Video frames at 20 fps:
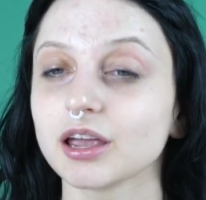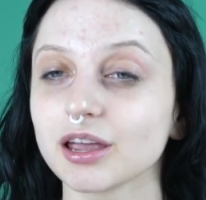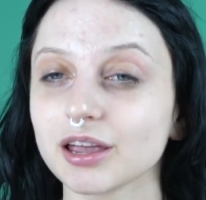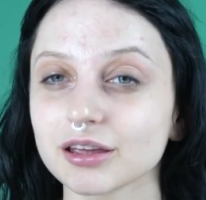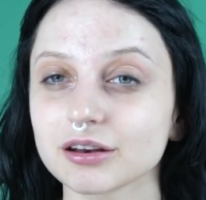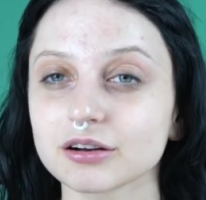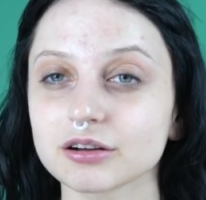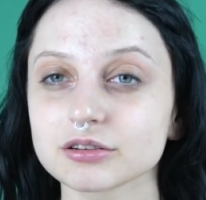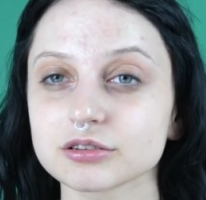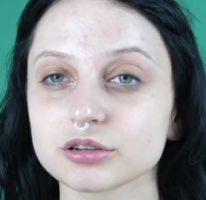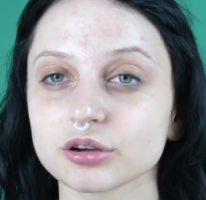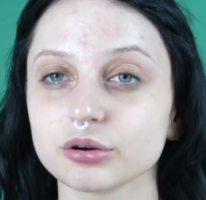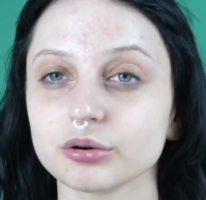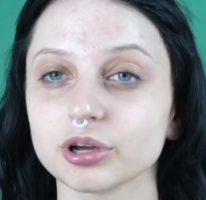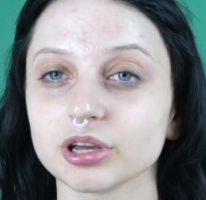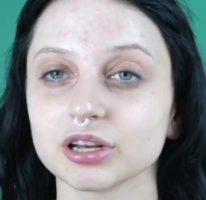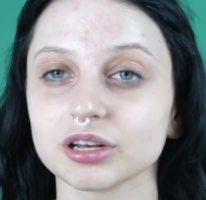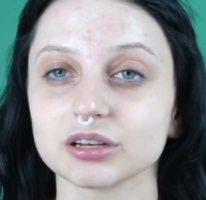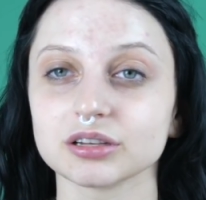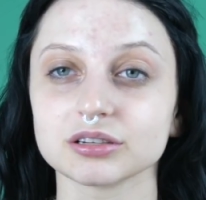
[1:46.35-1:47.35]
and also
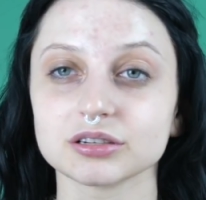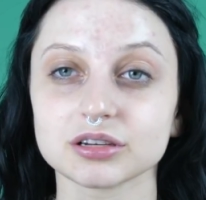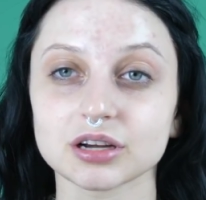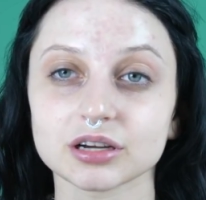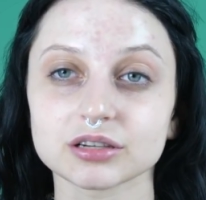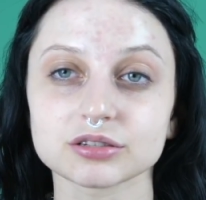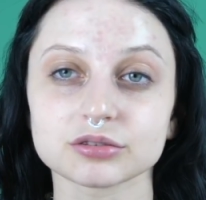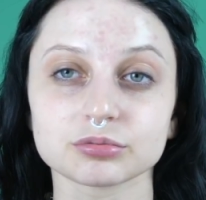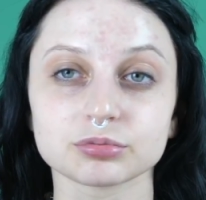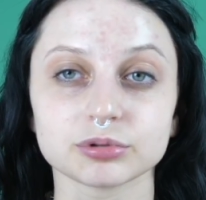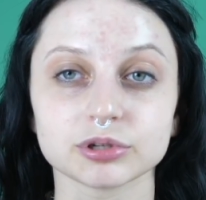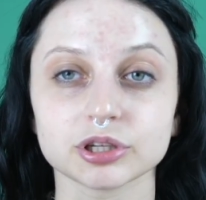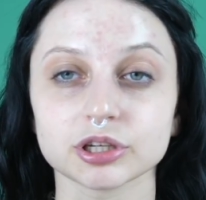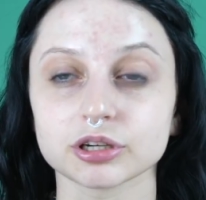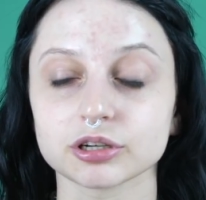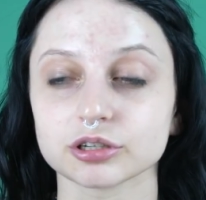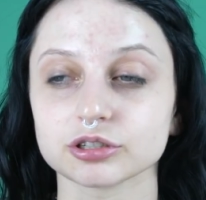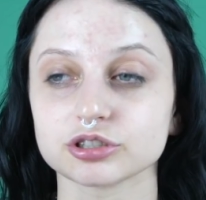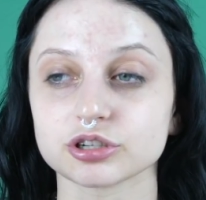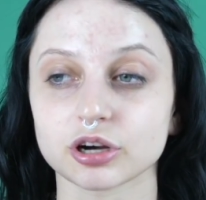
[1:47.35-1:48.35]
it does a
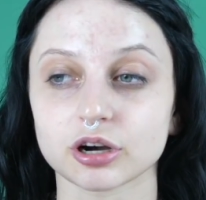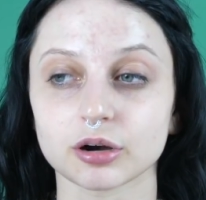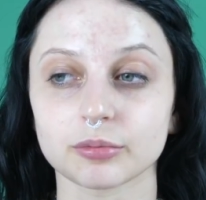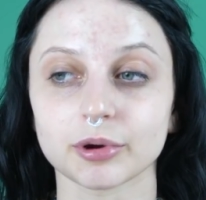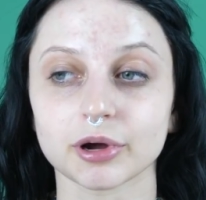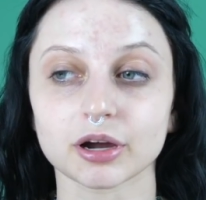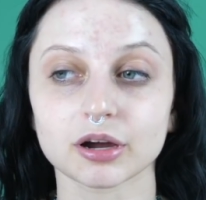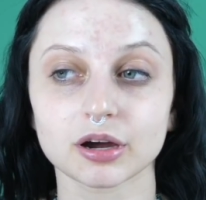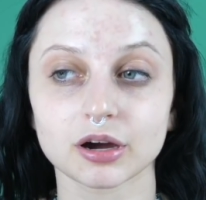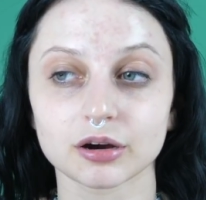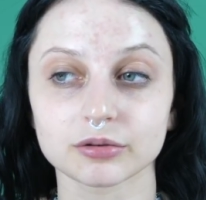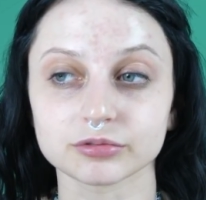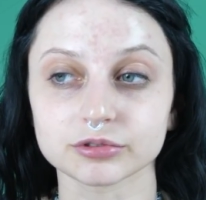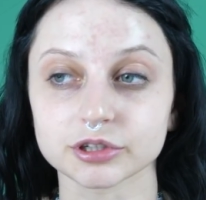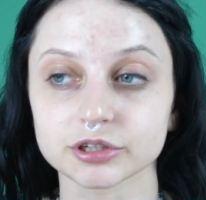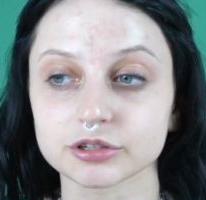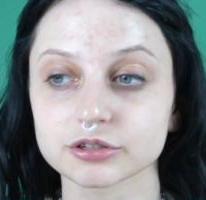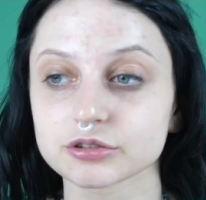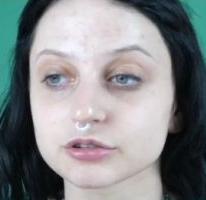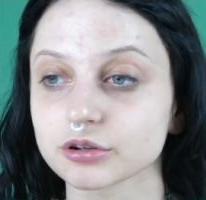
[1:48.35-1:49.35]
really good job at
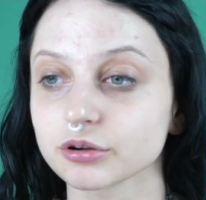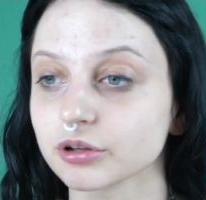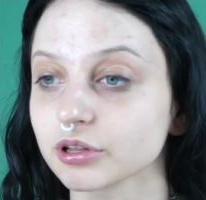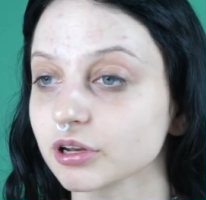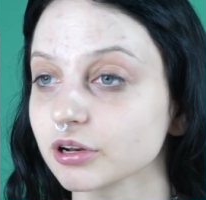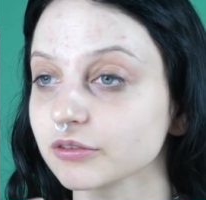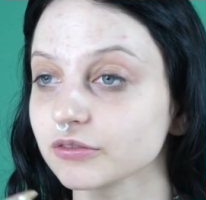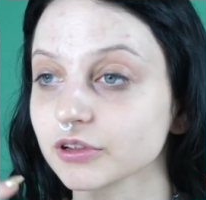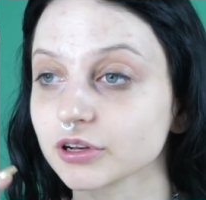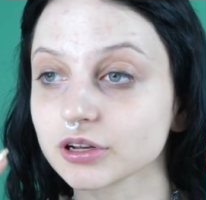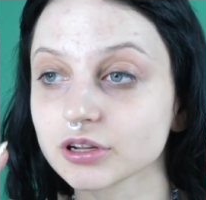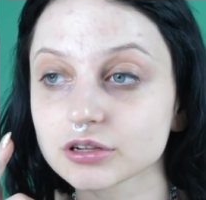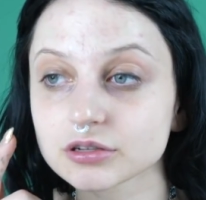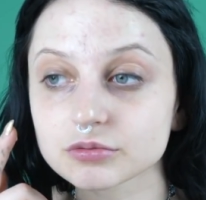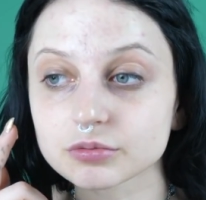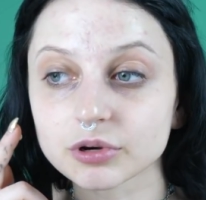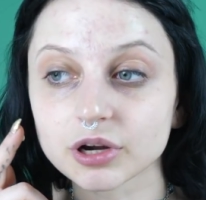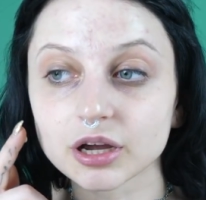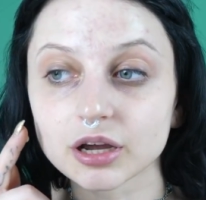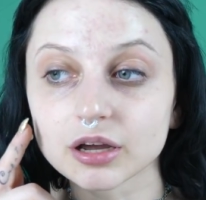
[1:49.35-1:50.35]
coverage so that if it
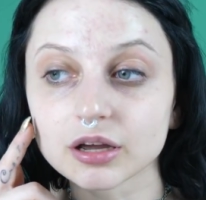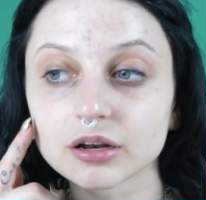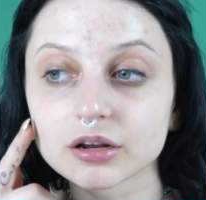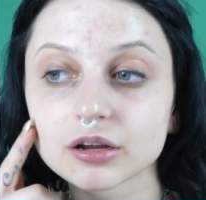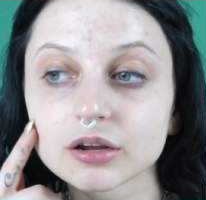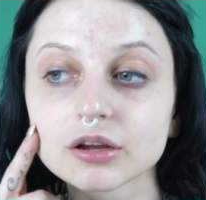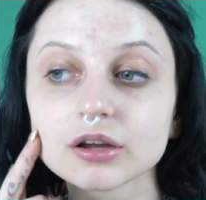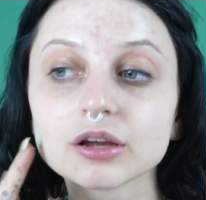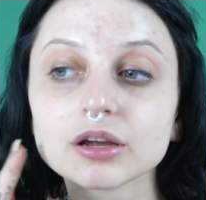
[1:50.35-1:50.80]
is red,